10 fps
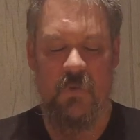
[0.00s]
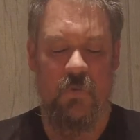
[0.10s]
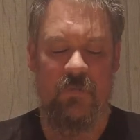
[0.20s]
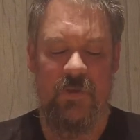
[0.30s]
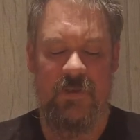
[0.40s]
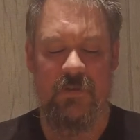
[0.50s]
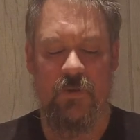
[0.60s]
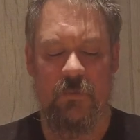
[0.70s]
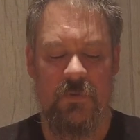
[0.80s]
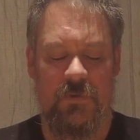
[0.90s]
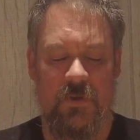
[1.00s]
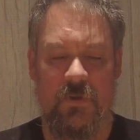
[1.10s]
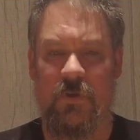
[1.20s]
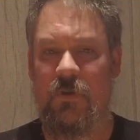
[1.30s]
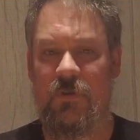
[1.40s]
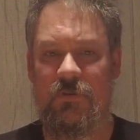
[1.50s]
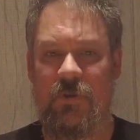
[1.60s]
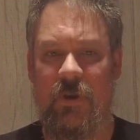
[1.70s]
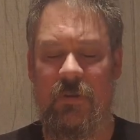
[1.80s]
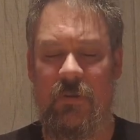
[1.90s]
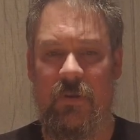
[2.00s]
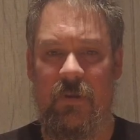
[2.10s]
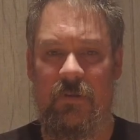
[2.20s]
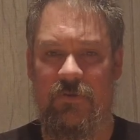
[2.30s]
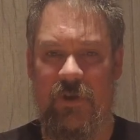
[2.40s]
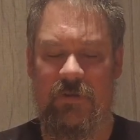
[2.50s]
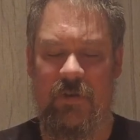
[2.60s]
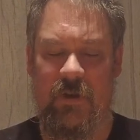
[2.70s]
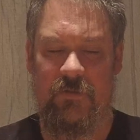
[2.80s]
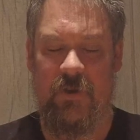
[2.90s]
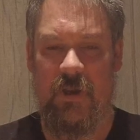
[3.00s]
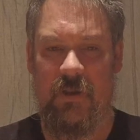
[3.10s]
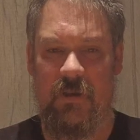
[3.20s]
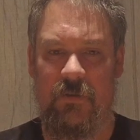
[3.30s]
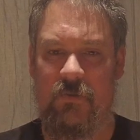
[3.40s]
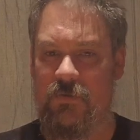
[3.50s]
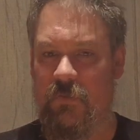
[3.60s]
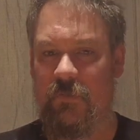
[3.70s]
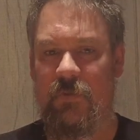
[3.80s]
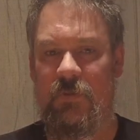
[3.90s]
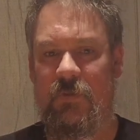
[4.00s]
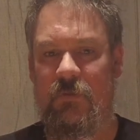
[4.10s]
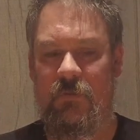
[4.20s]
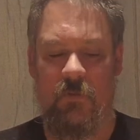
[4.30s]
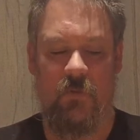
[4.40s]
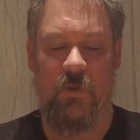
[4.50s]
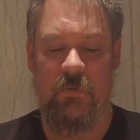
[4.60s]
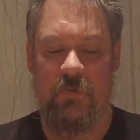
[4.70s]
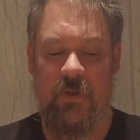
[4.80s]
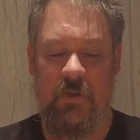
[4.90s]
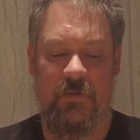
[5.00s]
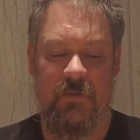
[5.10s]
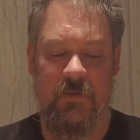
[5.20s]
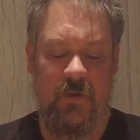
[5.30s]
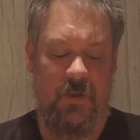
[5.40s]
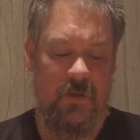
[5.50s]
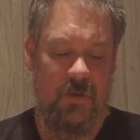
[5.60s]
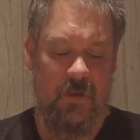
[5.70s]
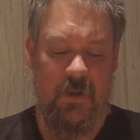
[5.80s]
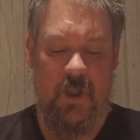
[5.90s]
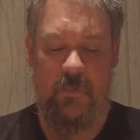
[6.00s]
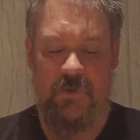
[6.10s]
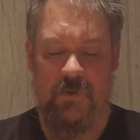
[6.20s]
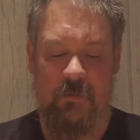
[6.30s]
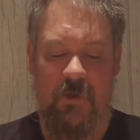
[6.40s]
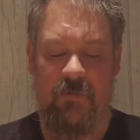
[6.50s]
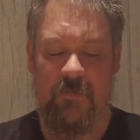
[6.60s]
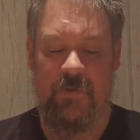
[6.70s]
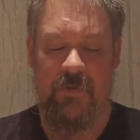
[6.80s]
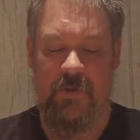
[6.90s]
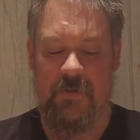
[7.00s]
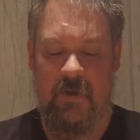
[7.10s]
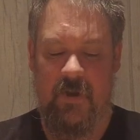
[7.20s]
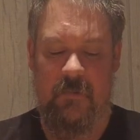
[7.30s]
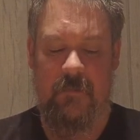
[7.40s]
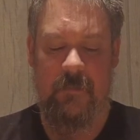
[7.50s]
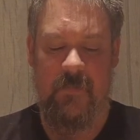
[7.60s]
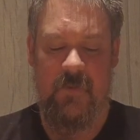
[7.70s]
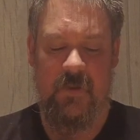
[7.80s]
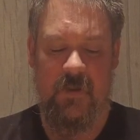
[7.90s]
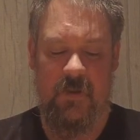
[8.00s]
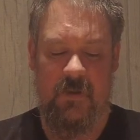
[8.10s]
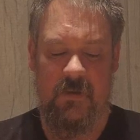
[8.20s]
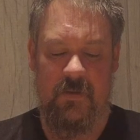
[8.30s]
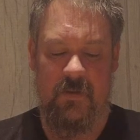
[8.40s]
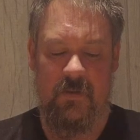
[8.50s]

All of these samples are cask strength, natural colour, non-chill filtered, all the good things. I'll be doing one review at a time, and